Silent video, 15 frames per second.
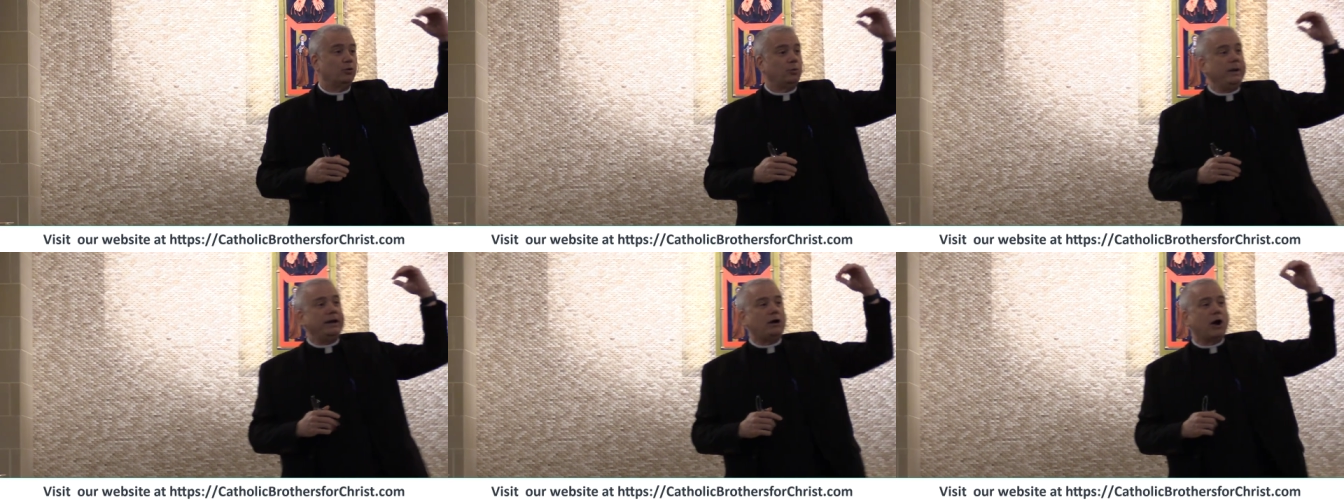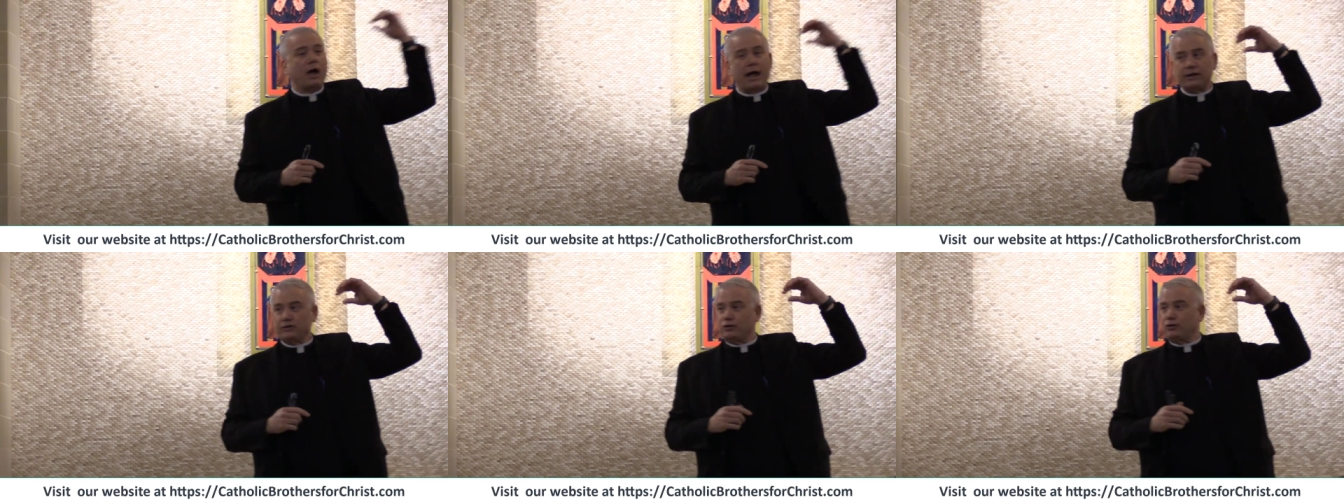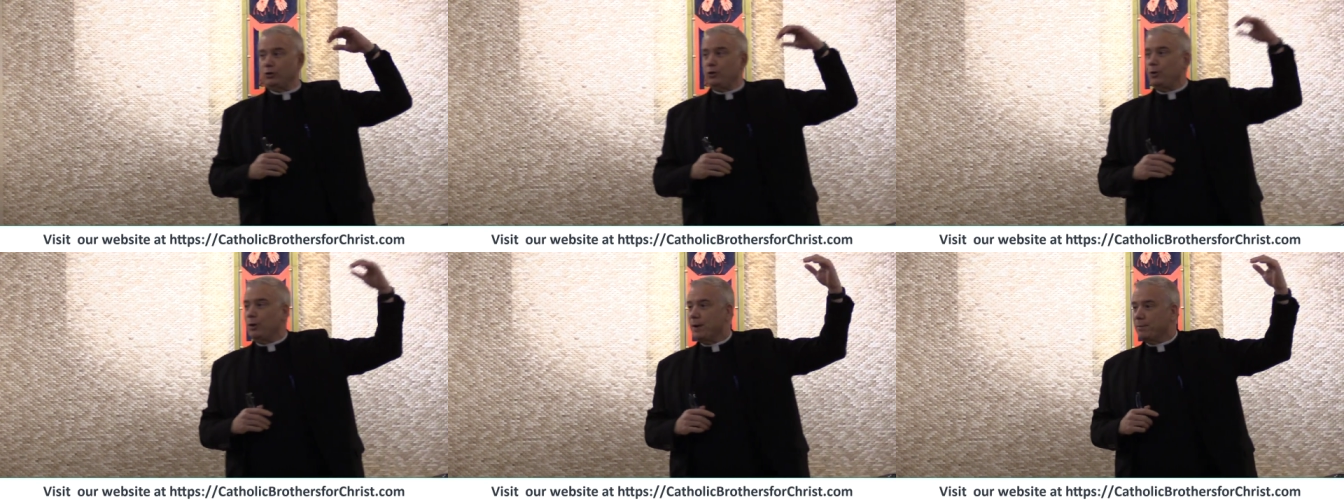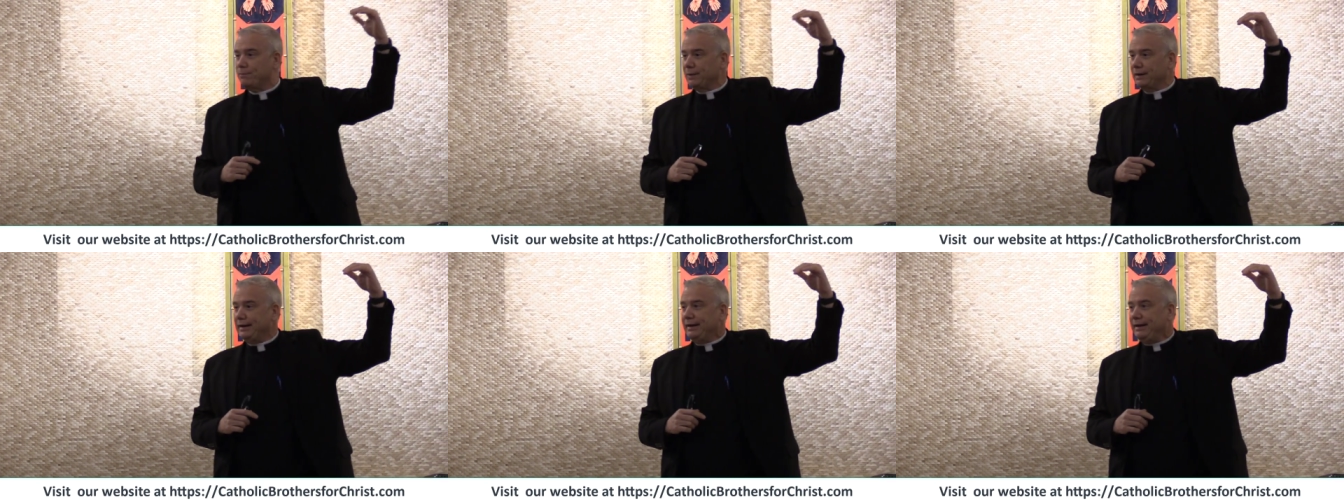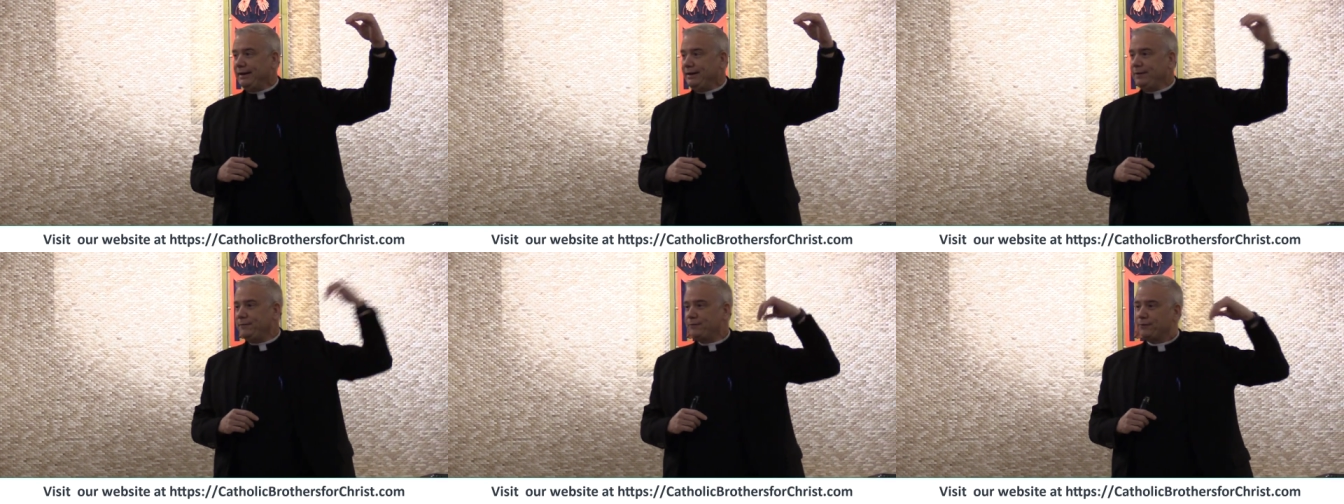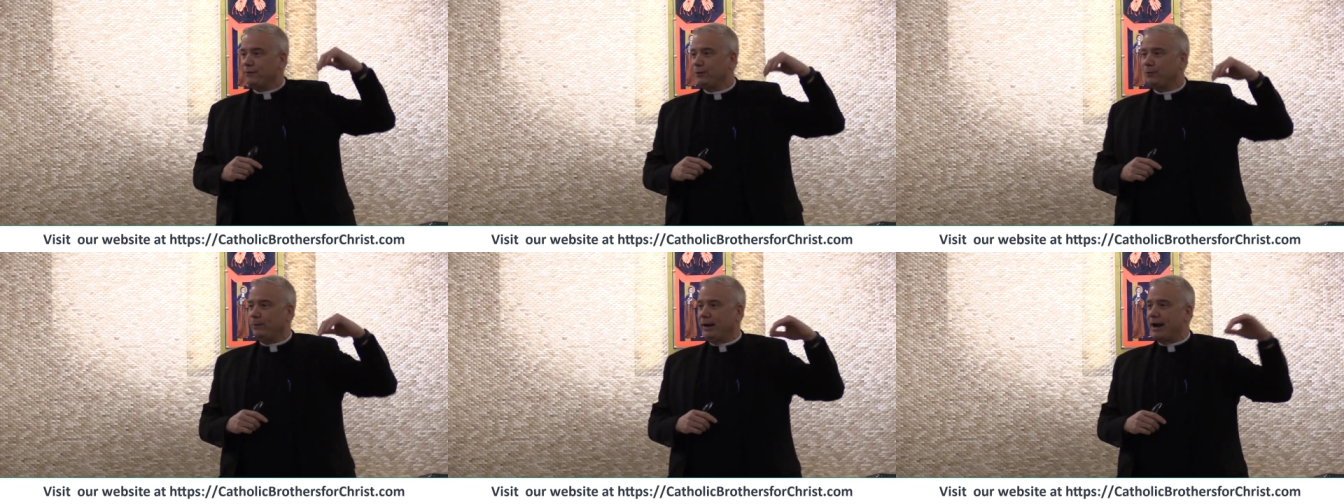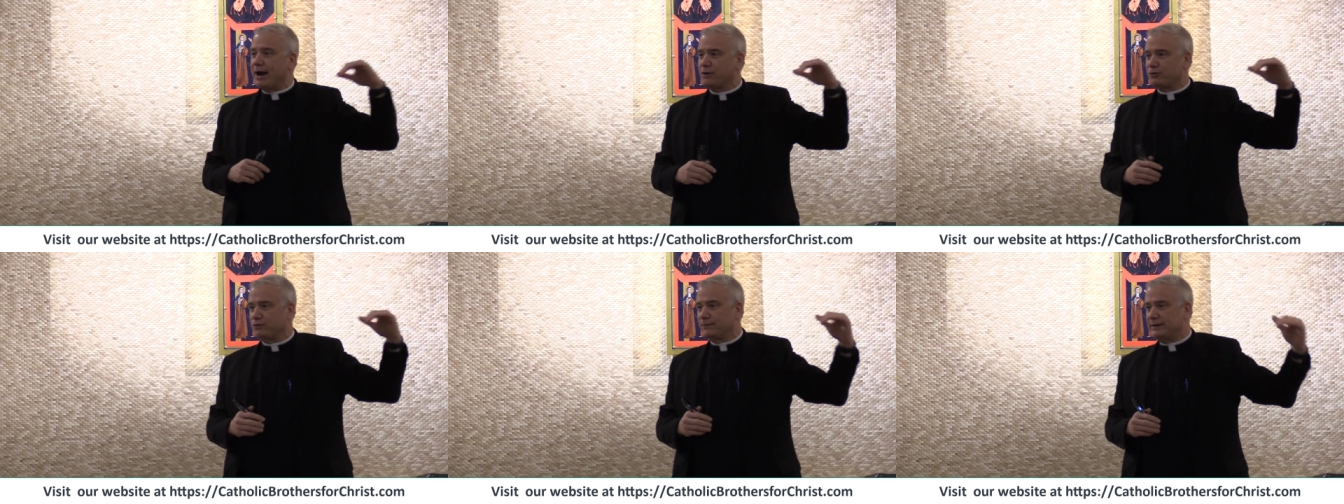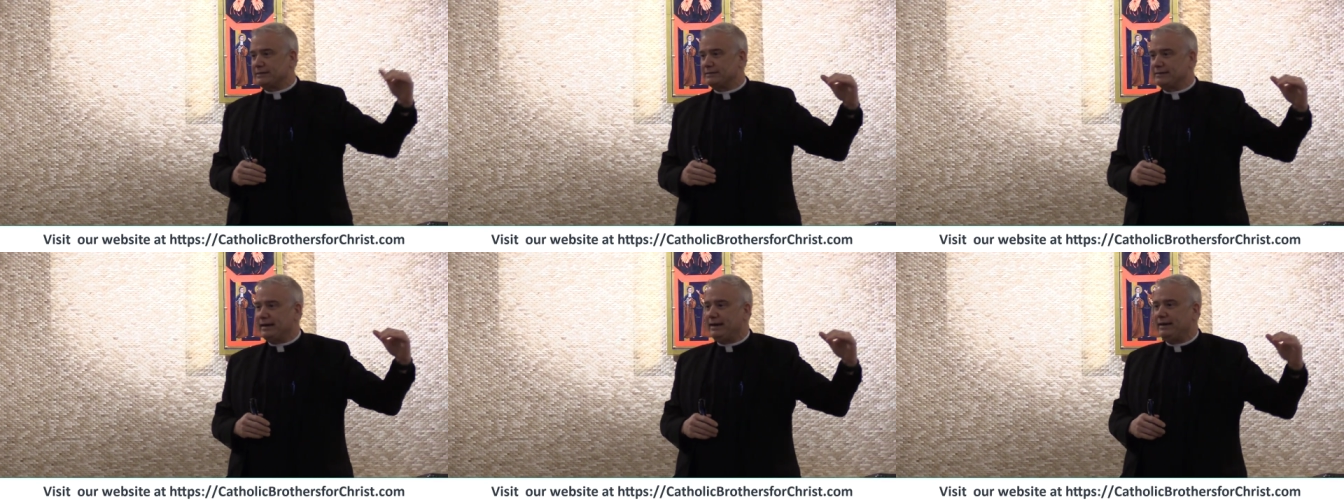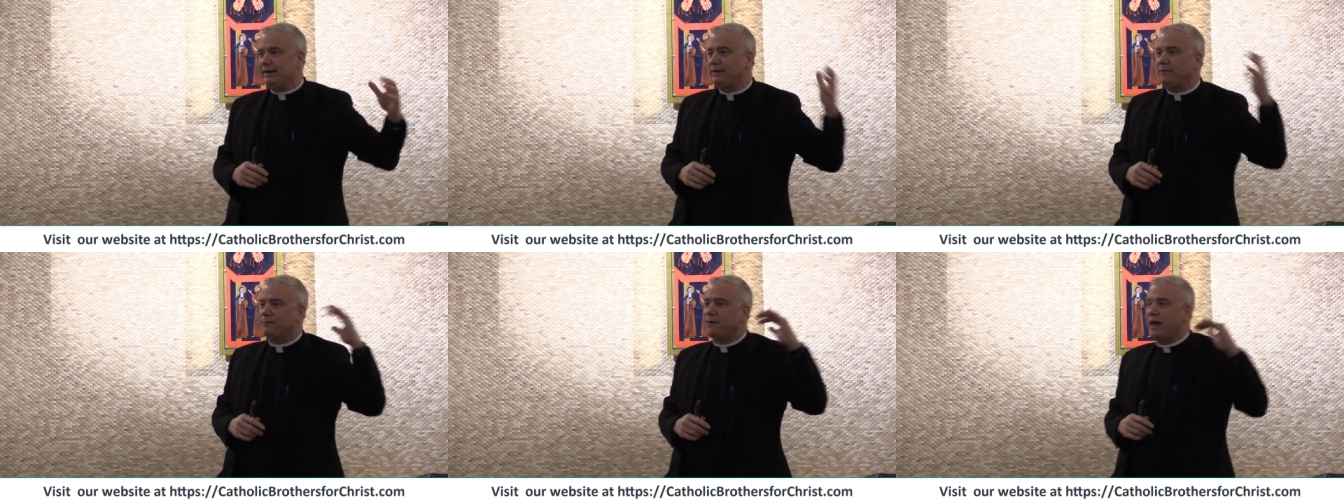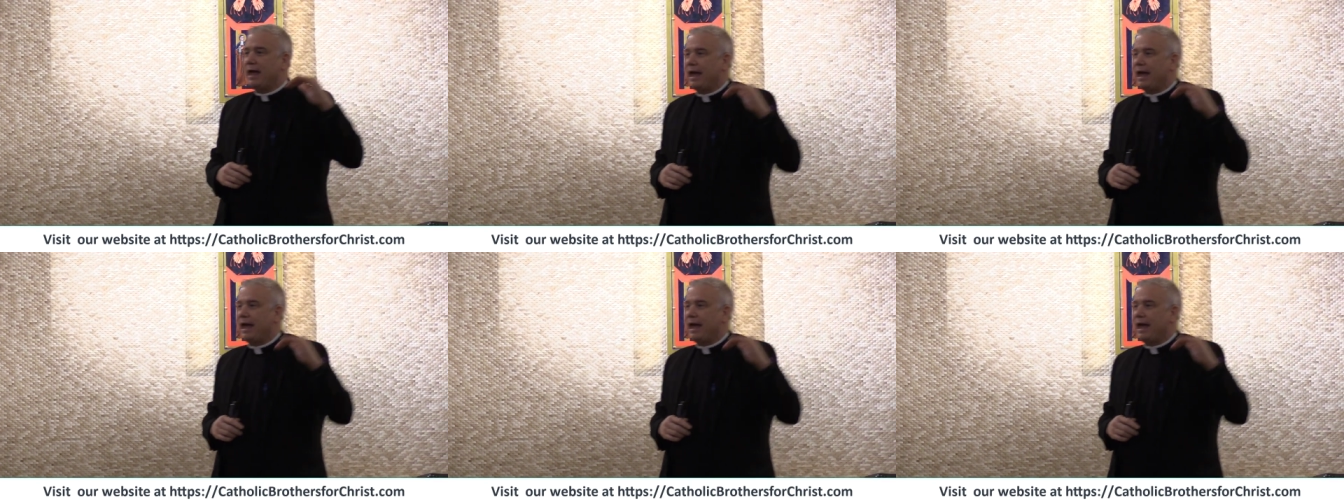We got to believe, we got to receive,